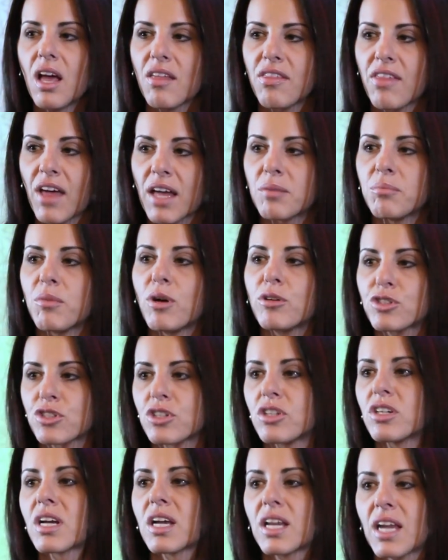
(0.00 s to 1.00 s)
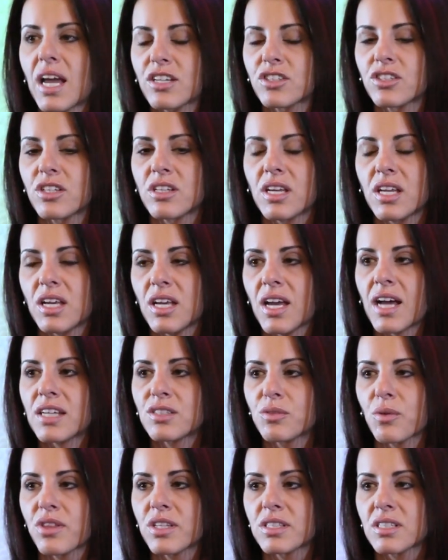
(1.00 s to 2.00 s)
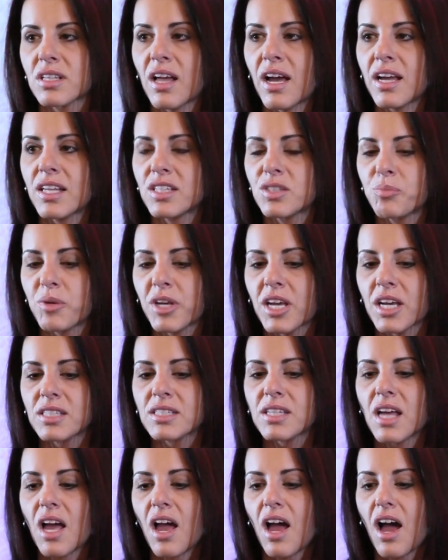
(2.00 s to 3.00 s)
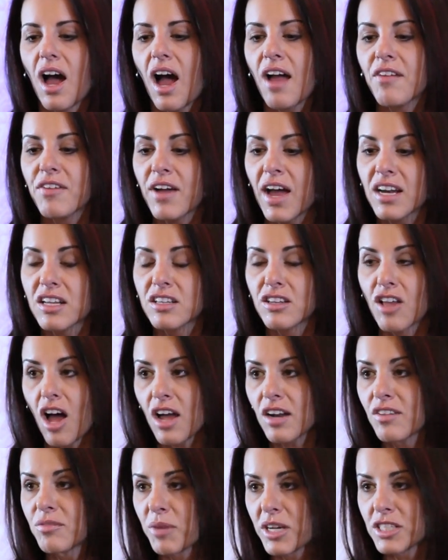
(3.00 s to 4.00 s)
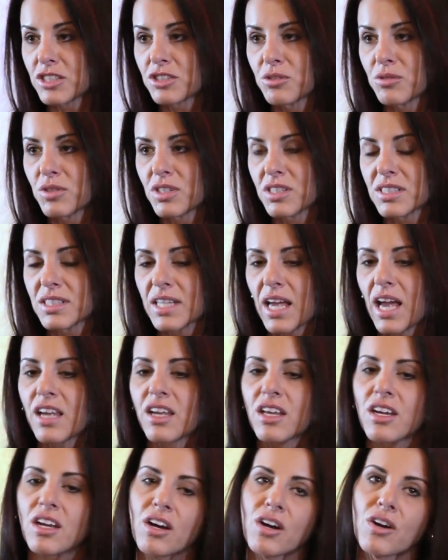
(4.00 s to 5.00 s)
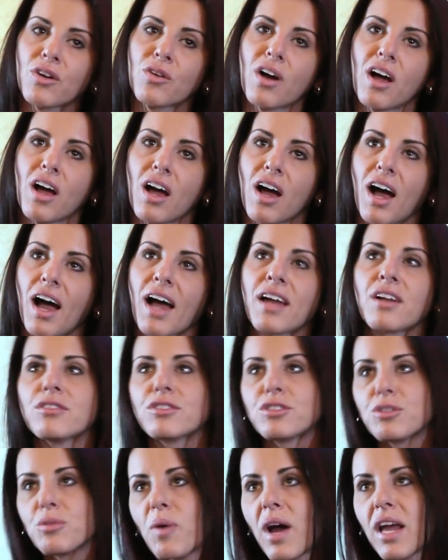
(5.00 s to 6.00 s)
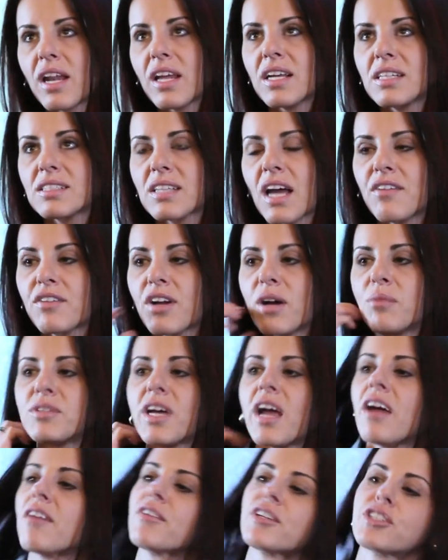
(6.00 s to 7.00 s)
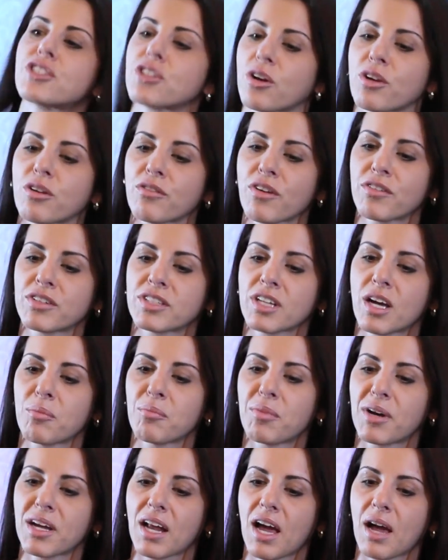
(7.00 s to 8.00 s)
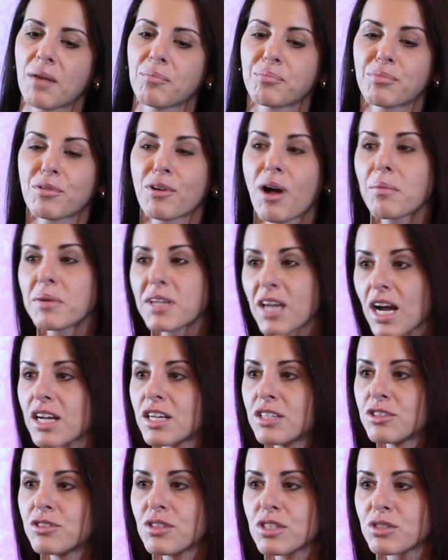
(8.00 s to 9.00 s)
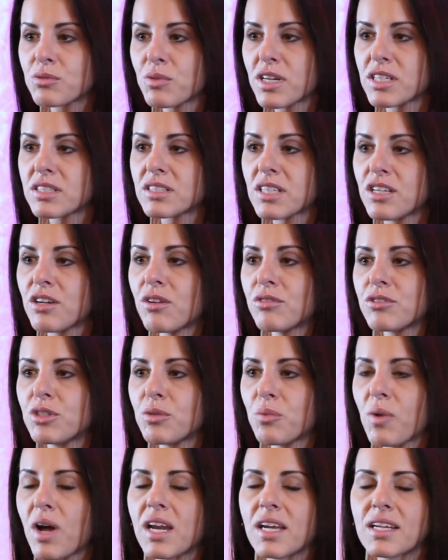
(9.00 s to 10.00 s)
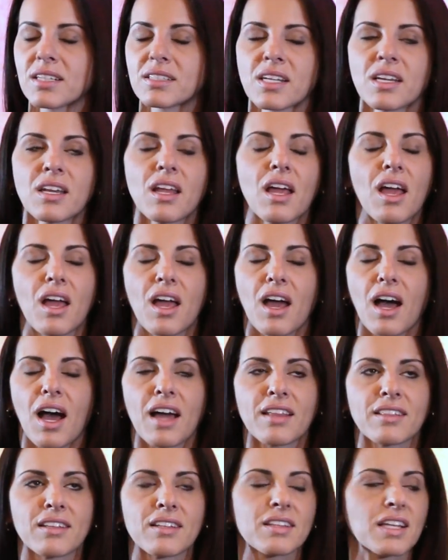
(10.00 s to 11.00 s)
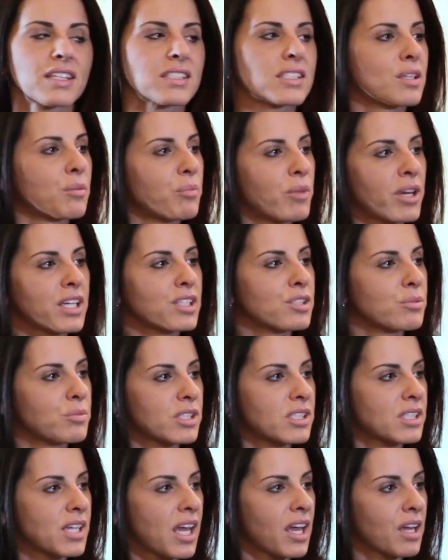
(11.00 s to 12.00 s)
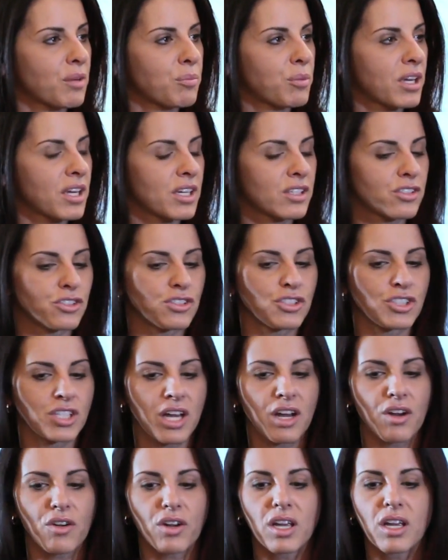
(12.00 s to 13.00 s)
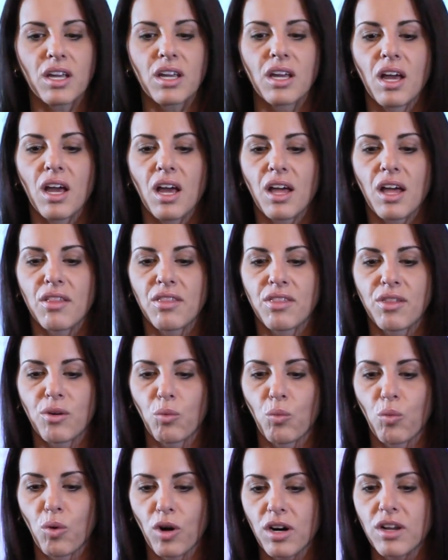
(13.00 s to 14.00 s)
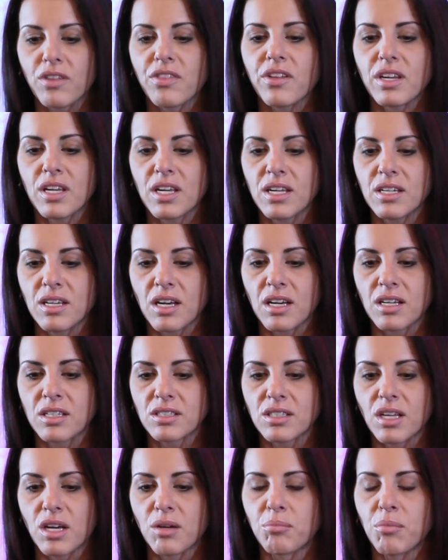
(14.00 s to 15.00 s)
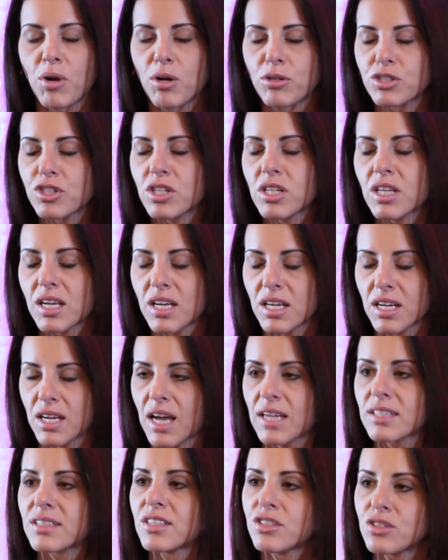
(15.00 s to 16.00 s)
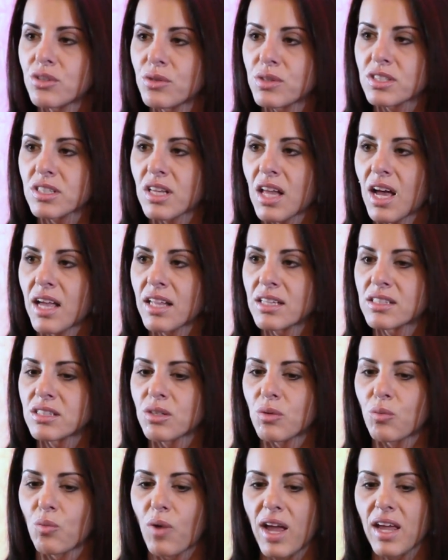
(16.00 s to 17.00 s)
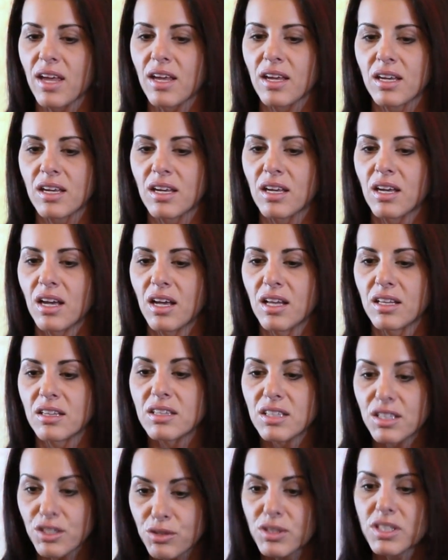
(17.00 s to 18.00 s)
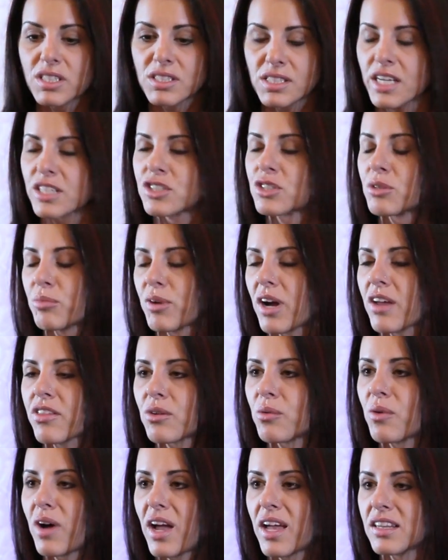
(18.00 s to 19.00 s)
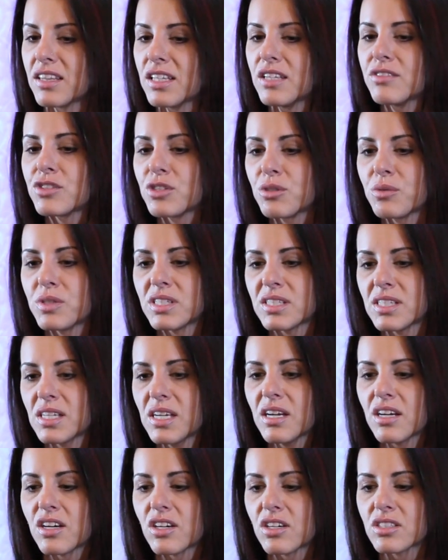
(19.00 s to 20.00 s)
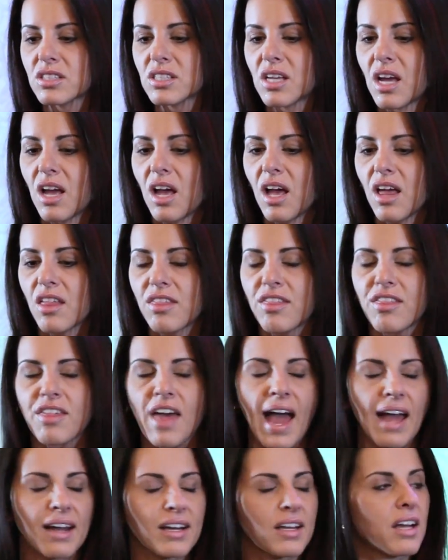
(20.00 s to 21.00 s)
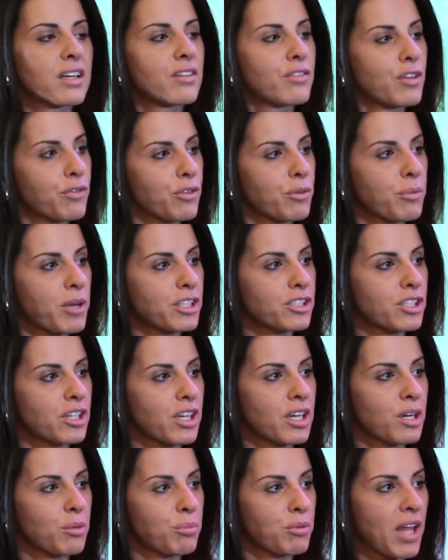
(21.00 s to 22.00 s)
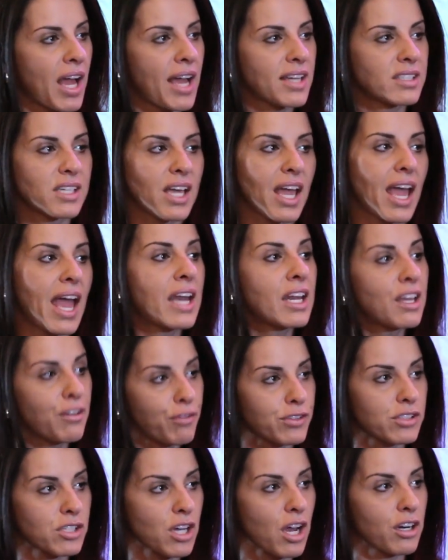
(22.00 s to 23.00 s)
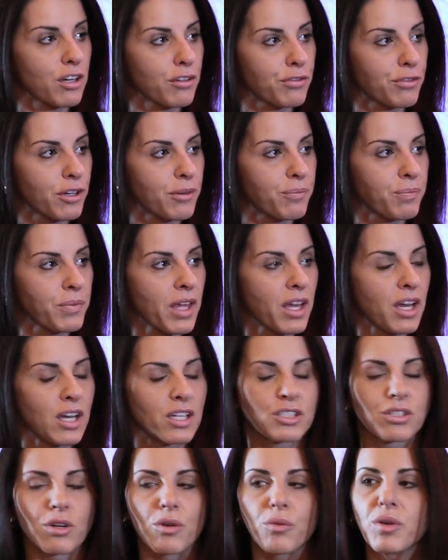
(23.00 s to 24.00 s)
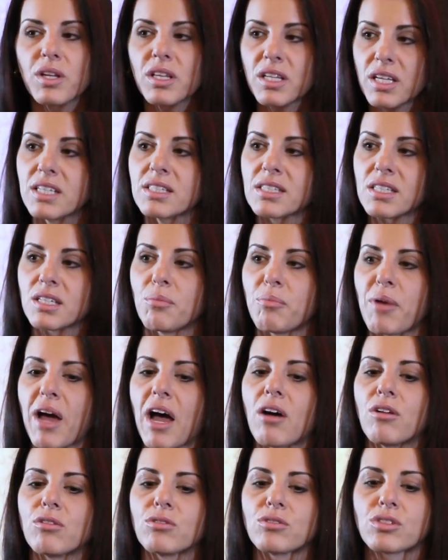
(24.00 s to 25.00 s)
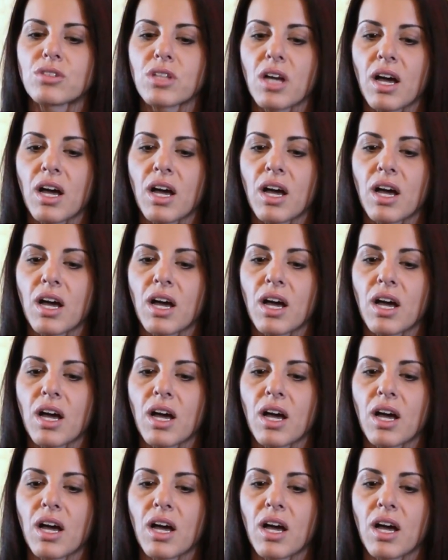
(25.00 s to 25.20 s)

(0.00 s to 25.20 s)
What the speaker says: that emotional connection that he has with his clients, because I've had a lot of my students say, you know, I don't do weddings. I've come to every show you've ever done, but I'm probably not going to do this one because I don't do weddings. And I think that's the biggest mistake, because Jerry, the work that he does emotionally connecting to his clients, the way he literally takes your breath away and leaves you in tears, that kind of information can apply to any photographer. So it really isn't about